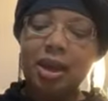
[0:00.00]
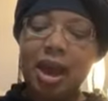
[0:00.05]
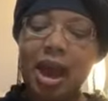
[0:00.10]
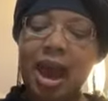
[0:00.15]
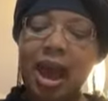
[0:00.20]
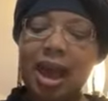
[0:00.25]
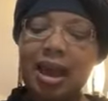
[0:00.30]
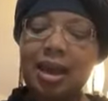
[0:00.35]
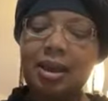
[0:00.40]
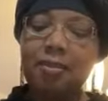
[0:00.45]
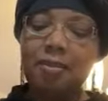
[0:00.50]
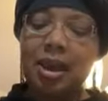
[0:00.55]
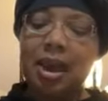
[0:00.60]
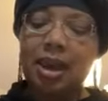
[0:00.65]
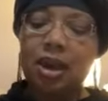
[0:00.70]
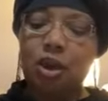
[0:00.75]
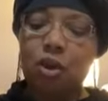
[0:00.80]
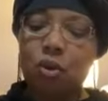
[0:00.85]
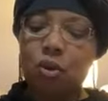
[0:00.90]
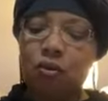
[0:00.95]
God
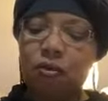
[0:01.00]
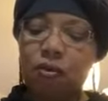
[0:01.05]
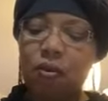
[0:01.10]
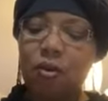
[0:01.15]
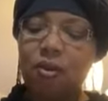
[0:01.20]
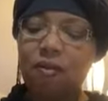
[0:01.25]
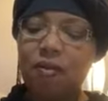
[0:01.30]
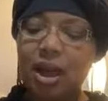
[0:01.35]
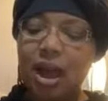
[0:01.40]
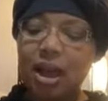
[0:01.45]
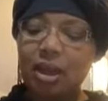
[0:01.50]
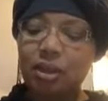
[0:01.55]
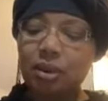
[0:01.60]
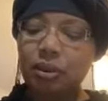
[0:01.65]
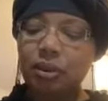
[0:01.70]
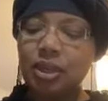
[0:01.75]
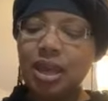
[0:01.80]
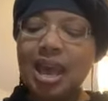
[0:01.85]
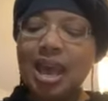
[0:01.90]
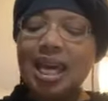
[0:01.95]
commanded your
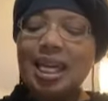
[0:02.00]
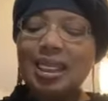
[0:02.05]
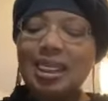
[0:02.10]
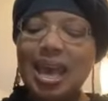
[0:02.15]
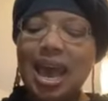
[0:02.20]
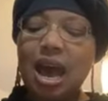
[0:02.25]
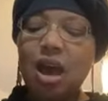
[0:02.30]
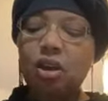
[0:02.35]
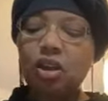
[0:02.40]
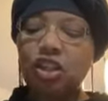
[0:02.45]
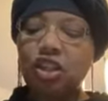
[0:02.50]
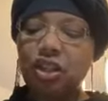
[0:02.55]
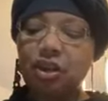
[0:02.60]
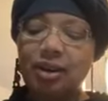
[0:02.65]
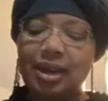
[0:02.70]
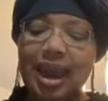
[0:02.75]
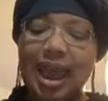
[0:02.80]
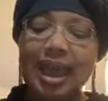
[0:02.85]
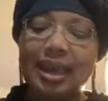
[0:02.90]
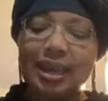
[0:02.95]
forefathers, Thou
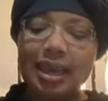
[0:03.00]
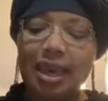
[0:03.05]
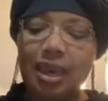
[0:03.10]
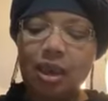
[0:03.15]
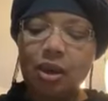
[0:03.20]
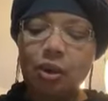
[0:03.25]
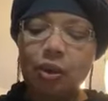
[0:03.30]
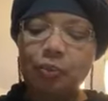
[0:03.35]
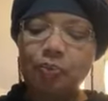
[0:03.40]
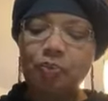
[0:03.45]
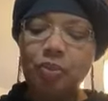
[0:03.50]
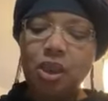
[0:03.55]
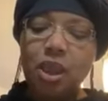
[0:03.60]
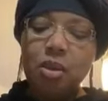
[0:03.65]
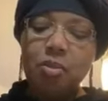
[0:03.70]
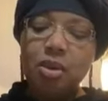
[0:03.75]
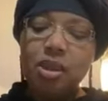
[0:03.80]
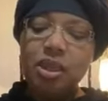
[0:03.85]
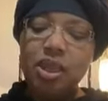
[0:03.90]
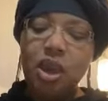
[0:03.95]
shalt not kill.
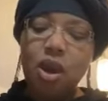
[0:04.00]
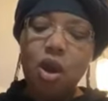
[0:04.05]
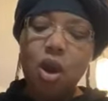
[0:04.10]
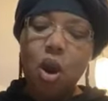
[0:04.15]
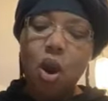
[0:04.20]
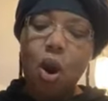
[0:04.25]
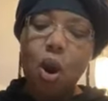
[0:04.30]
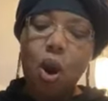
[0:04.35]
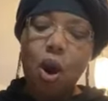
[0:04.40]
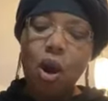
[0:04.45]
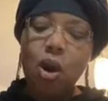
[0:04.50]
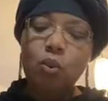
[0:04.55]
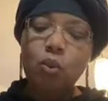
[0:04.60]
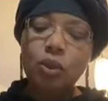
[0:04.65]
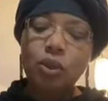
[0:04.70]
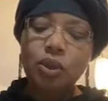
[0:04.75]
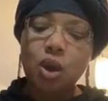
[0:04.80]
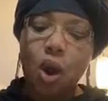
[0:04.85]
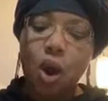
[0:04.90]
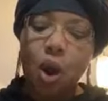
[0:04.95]
But their heart
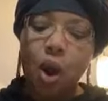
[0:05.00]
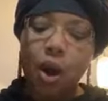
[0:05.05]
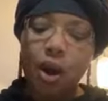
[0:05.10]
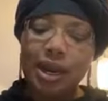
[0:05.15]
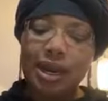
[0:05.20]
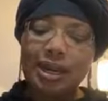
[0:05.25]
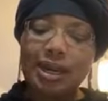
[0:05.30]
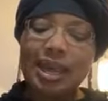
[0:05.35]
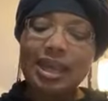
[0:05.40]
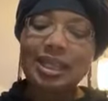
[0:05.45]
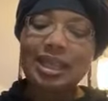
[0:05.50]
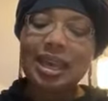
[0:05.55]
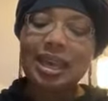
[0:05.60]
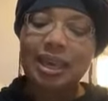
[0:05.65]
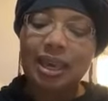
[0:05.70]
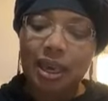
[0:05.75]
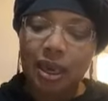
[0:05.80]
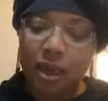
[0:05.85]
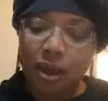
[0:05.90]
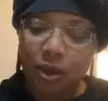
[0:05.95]
was hardened, and they
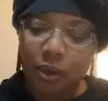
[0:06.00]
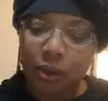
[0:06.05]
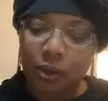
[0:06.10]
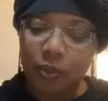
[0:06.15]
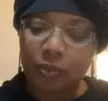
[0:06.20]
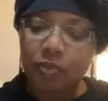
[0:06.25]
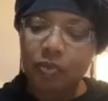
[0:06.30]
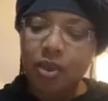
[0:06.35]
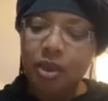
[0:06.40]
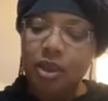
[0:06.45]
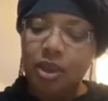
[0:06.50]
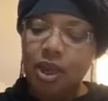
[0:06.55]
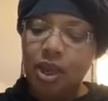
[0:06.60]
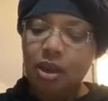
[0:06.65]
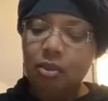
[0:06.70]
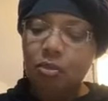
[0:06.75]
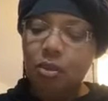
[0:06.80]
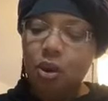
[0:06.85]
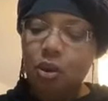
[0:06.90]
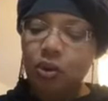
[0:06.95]
killed.
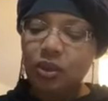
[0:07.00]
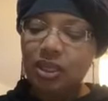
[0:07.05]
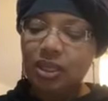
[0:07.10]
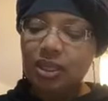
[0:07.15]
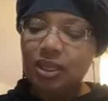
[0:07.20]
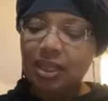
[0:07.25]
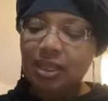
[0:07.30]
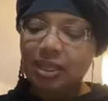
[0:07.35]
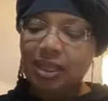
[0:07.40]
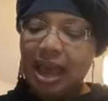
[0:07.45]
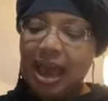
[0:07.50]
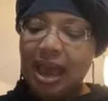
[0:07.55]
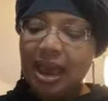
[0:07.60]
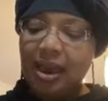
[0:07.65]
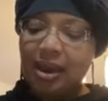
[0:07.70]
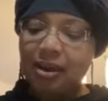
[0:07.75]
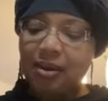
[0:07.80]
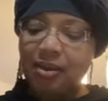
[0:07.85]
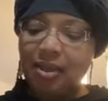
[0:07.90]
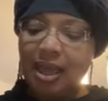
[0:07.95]
Then Moses
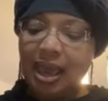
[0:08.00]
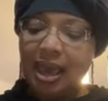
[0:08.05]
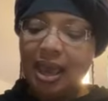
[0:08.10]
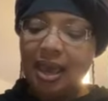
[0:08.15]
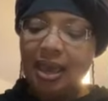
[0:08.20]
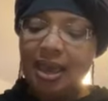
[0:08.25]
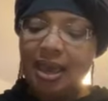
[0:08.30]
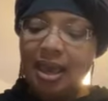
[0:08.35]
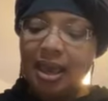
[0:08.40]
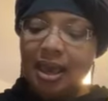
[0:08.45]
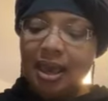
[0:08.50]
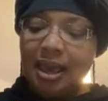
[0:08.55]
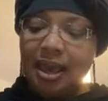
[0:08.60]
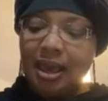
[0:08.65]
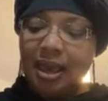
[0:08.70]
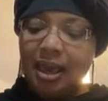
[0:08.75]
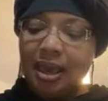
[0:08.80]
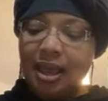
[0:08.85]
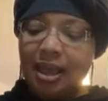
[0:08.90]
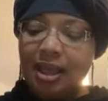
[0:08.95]
desired that
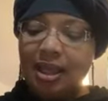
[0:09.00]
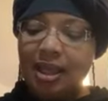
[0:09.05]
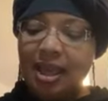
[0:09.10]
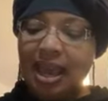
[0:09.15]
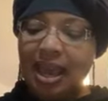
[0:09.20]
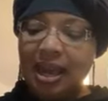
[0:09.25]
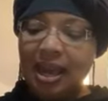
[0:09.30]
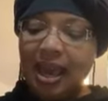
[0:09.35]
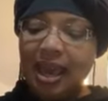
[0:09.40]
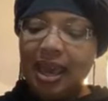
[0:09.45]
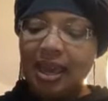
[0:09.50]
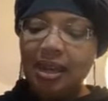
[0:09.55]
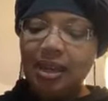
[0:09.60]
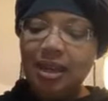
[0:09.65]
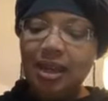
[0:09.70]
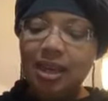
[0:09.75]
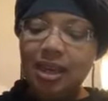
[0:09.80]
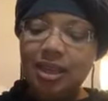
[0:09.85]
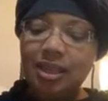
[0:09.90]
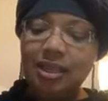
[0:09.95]
that at
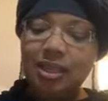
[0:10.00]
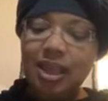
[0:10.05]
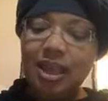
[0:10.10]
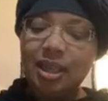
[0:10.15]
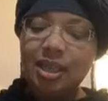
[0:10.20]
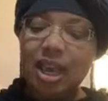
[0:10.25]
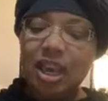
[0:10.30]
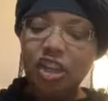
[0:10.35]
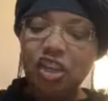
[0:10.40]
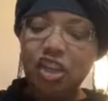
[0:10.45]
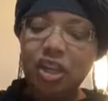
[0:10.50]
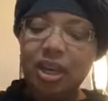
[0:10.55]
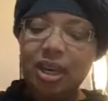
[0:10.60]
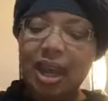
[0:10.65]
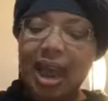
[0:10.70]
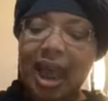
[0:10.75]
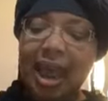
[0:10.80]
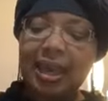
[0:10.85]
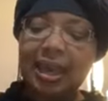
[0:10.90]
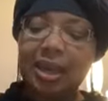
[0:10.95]
least they should
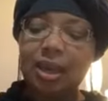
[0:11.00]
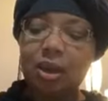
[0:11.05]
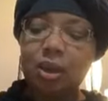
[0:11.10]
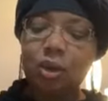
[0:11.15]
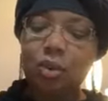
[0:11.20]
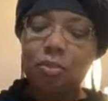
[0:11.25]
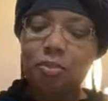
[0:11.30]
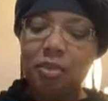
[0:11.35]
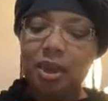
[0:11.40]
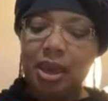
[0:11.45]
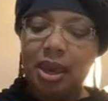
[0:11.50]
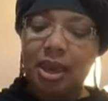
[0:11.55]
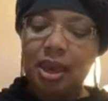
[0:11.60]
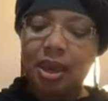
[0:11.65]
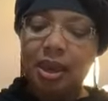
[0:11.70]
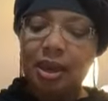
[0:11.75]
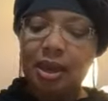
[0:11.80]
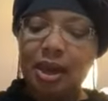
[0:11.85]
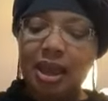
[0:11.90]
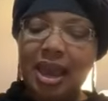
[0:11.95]
not kill
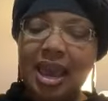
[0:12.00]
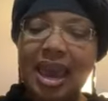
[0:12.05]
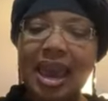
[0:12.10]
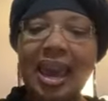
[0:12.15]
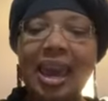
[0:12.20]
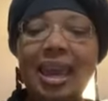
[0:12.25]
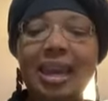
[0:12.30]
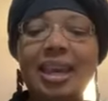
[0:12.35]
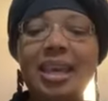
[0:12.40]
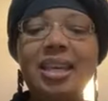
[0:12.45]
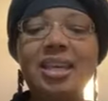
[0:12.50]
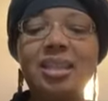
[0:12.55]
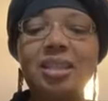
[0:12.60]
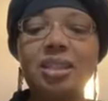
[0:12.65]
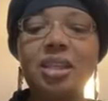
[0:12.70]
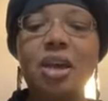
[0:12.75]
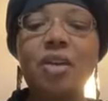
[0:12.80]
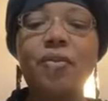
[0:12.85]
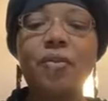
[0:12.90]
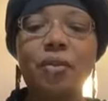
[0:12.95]
men, and he
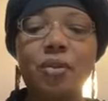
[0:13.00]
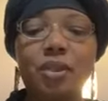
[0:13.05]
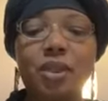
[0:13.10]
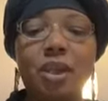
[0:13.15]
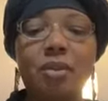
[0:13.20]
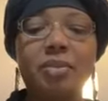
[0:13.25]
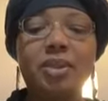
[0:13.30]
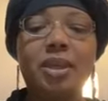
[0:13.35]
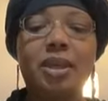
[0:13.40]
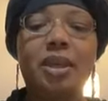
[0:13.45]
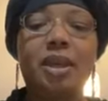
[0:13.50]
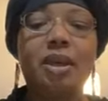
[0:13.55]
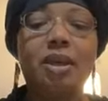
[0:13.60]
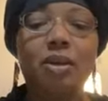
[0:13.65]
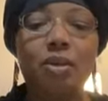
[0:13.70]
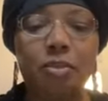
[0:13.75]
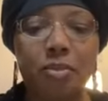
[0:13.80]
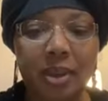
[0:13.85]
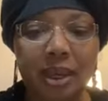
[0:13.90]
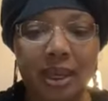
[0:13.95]
suffered them to
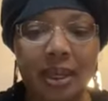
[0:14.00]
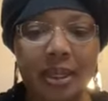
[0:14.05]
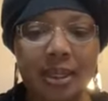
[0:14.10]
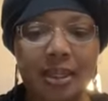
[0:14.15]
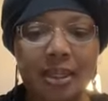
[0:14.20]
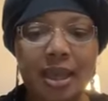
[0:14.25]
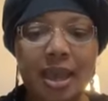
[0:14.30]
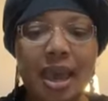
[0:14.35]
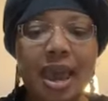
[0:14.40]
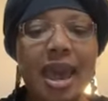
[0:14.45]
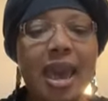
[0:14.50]
kill beasts.